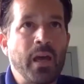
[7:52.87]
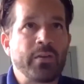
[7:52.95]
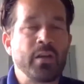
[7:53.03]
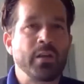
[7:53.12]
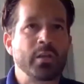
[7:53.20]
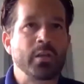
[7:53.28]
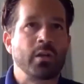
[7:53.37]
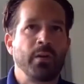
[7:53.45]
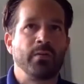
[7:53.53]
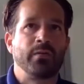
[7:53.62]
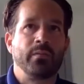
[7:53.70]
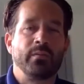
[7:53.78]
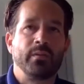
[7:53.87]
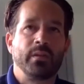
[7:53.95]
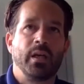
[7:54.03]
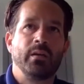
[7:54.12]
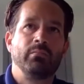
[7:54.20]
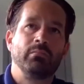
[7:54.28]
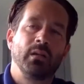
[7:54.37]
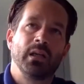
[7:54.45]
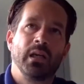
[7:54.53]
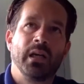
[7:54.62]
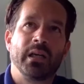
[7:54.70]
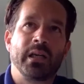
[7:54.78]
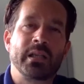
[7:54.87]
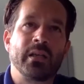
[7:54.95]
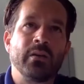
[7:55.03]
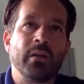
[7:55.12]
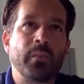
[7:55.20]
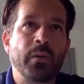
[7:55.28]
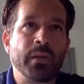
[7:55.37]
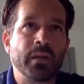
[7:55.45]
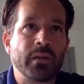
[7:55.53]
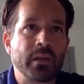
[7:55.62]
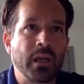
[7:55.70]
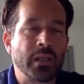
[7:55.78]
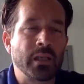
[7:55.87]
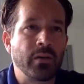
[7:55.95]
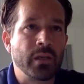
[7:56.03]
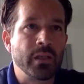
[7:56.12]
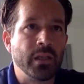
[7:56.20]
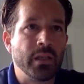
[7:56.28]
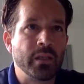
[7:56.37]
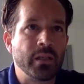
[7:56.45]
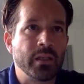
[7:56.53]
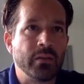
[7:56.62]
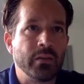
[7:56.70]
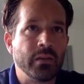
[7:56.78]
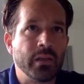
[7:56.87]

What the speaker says: think there's a couple of, I guess I'll probably categorize it into